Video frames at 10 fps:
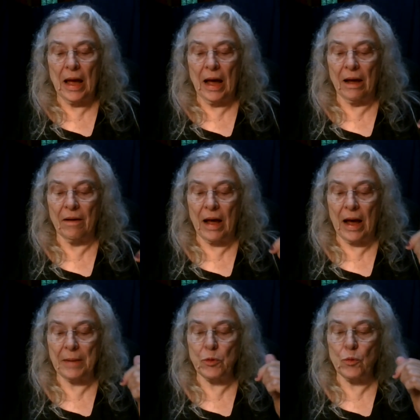Uh,
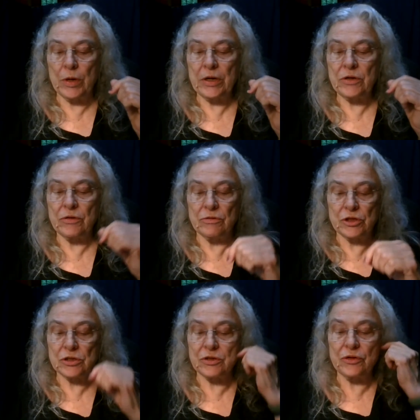I'm going to
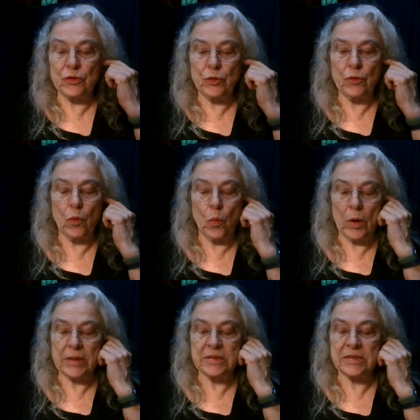just do the
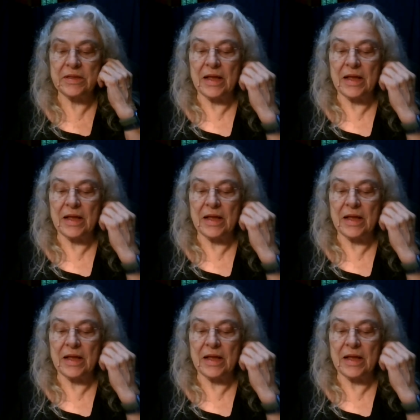ones